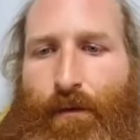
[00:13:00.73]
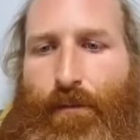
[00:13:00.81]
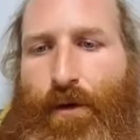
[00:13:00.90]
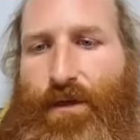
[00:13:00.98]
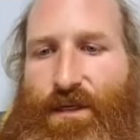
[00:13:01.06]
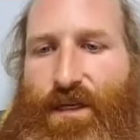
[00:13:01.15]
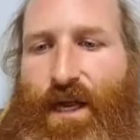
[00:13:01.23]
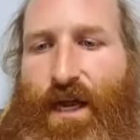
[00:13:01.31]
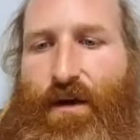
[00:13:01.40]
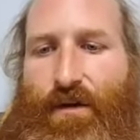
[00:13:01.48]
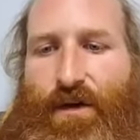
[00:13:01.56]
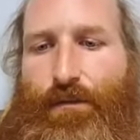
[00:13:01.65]
box
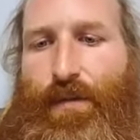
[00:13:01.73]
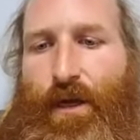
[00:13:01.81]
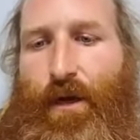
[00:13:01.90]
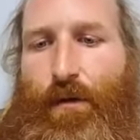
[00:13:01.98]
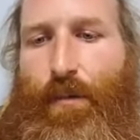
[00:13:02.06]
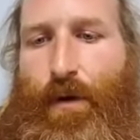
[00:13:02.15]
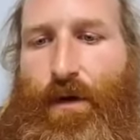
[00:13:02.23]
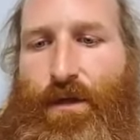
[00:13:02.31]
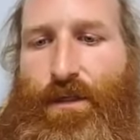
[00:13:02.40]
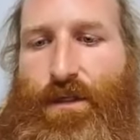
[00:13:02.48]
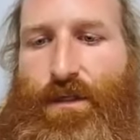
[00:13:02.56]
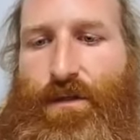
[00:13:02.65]
now. It's PO
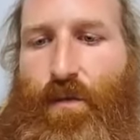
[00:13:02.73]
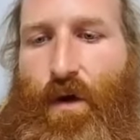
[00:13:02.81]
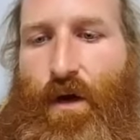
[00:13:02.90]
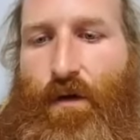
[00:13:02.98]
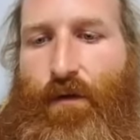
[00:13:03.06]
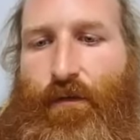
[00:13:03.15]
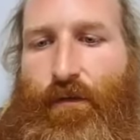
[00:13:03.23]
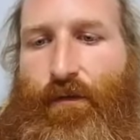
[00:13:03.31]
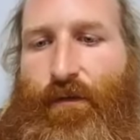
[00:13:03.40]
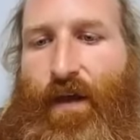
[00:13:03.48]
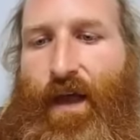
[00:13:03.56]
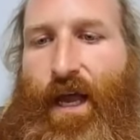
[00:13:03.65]
box
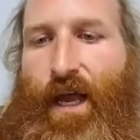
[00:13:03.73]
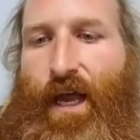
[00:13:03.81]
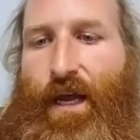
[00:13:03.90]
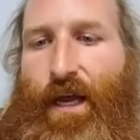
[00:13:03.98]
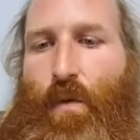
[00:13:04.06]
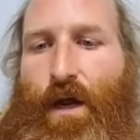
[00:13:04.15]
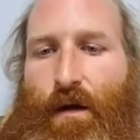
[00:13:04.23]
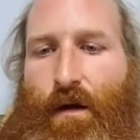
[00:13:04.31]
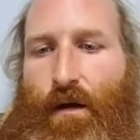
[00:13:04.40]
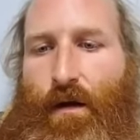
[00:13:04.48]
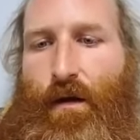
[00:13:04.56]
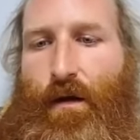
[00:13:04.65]
1281,
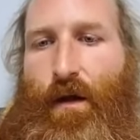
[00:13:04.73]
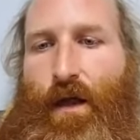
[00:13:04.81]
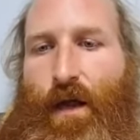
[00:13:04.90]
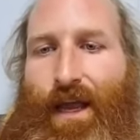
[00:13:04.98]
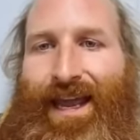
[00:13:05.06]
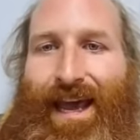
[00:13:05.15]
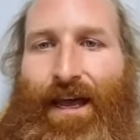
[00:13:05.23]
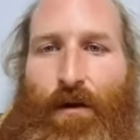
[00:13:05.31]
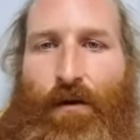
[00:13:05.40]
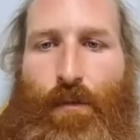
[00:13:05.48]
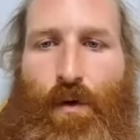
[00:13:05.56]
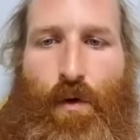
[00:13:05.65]

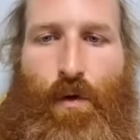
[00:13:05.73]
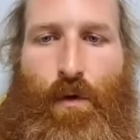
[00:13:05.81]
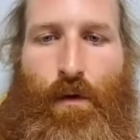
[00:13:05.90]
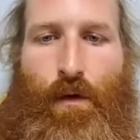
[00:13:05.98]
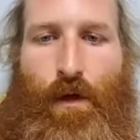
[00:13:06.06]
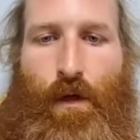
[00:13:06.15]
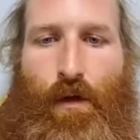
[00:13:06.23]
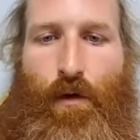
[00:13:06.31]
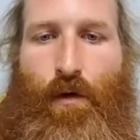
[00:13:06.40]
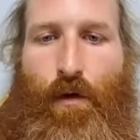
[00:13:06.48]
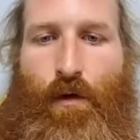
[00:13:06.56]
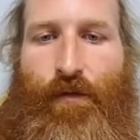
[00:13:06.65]
Cannonball,
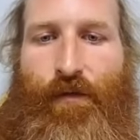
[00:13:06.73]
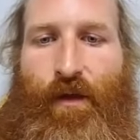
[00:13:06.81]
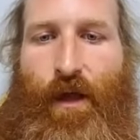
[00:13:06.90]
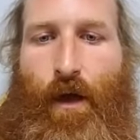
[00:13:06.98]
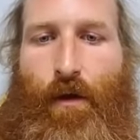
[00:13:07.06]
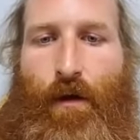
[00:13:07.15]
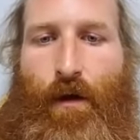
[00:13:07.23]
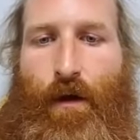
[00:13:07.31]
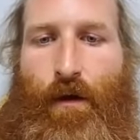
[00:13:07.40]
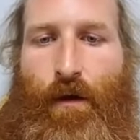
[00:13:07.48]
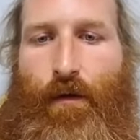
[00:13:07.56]
North Dakota.